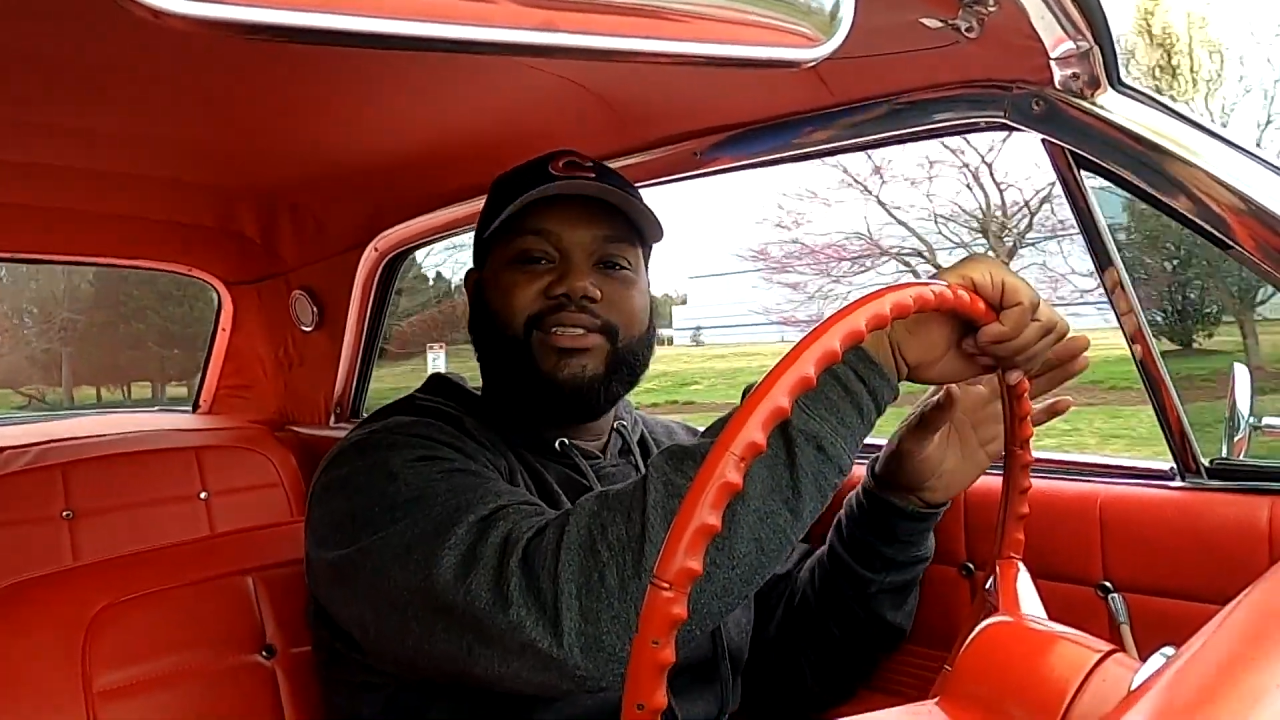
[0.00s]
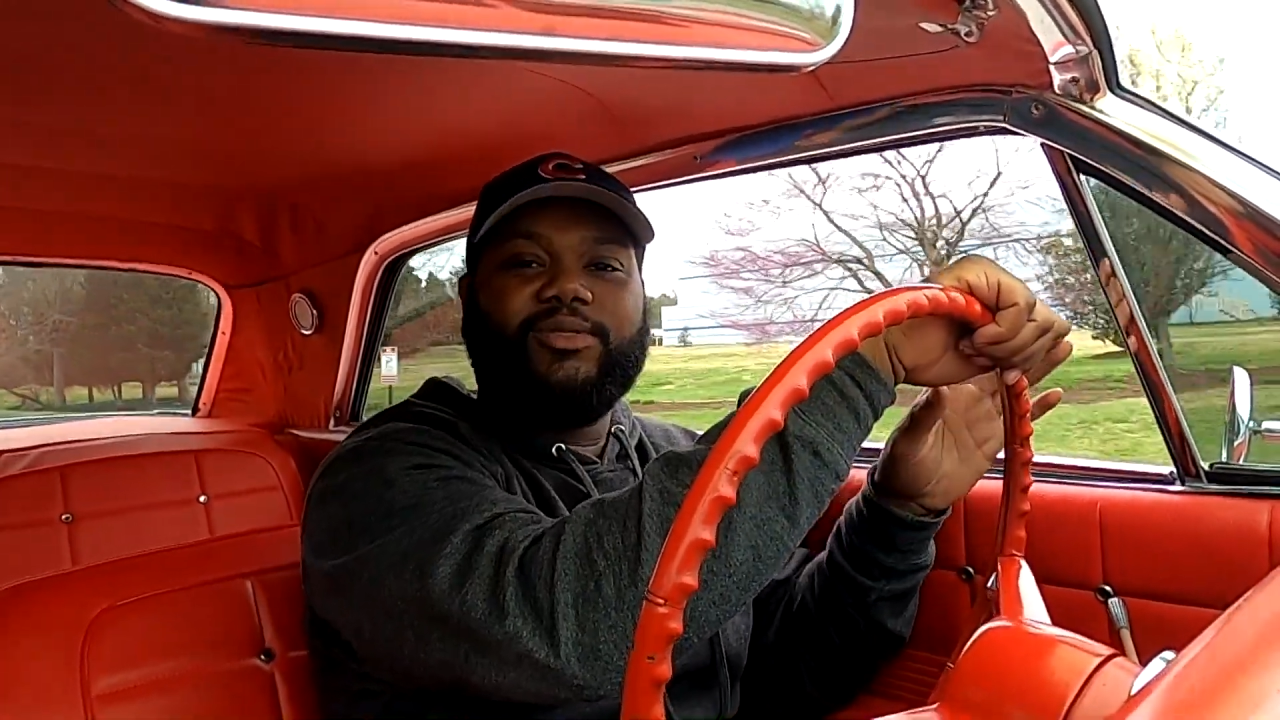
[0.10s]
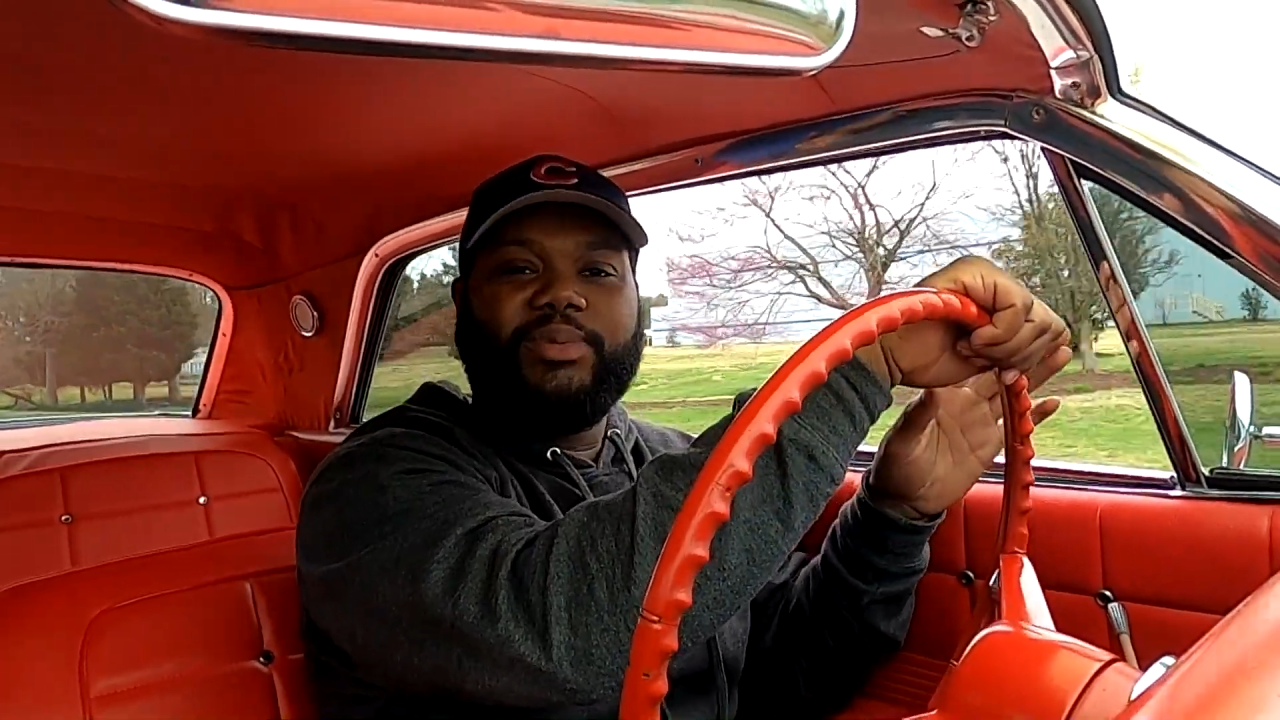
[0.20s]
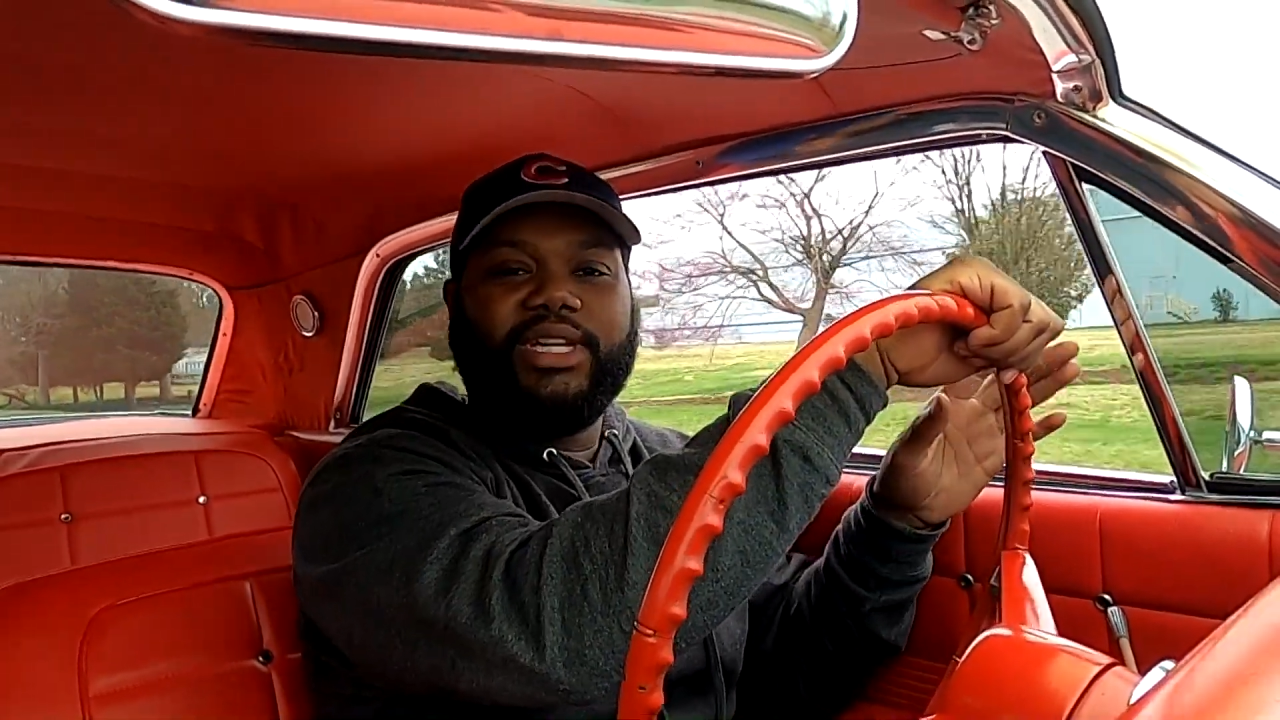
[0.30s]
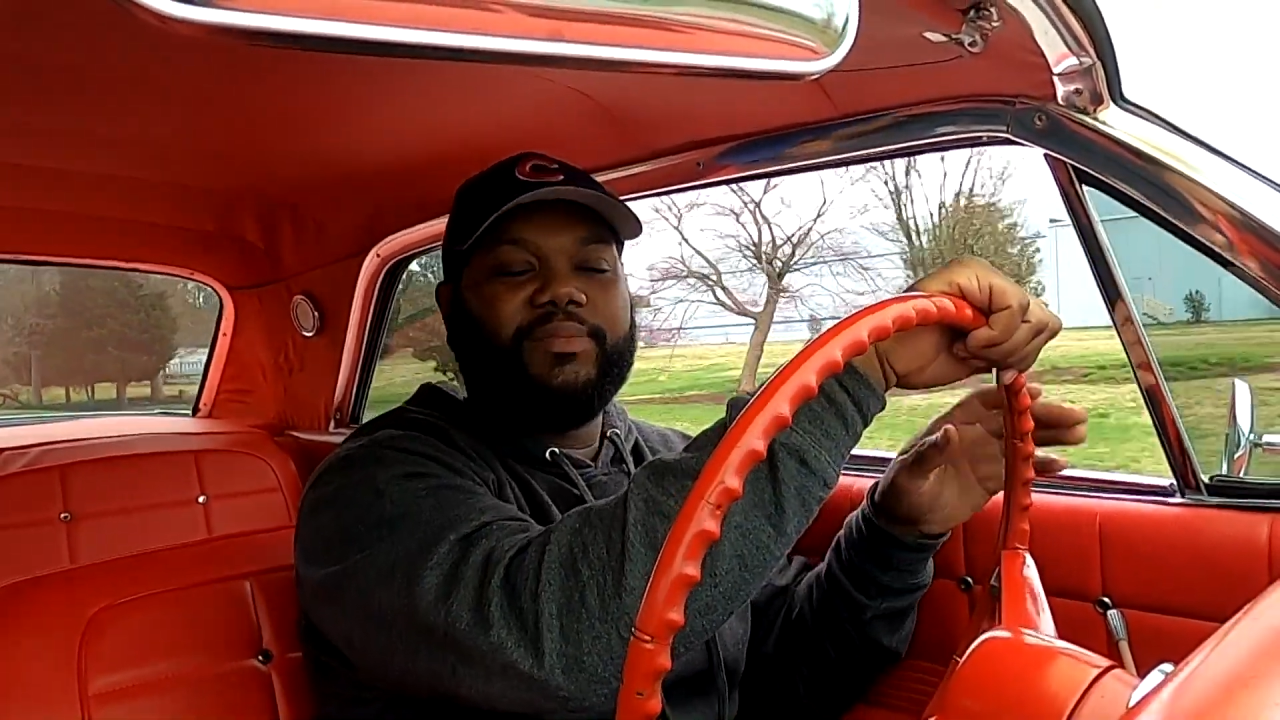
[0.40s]

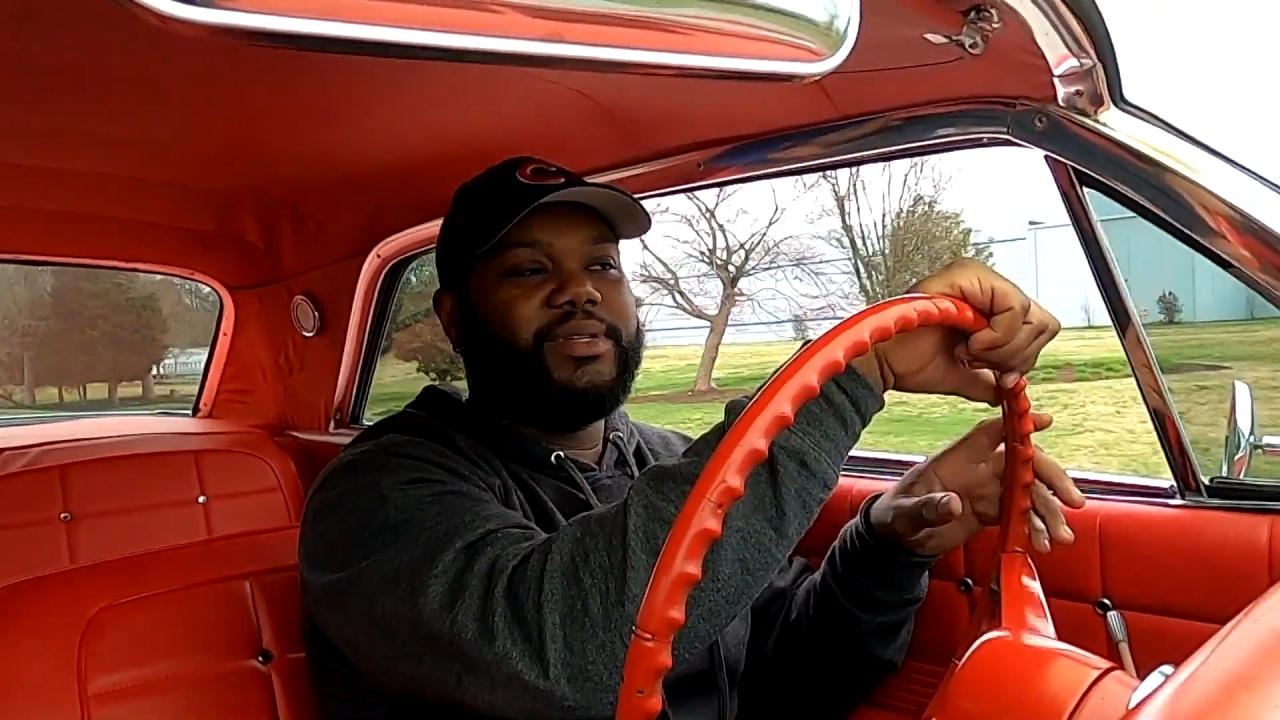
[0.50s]
little blip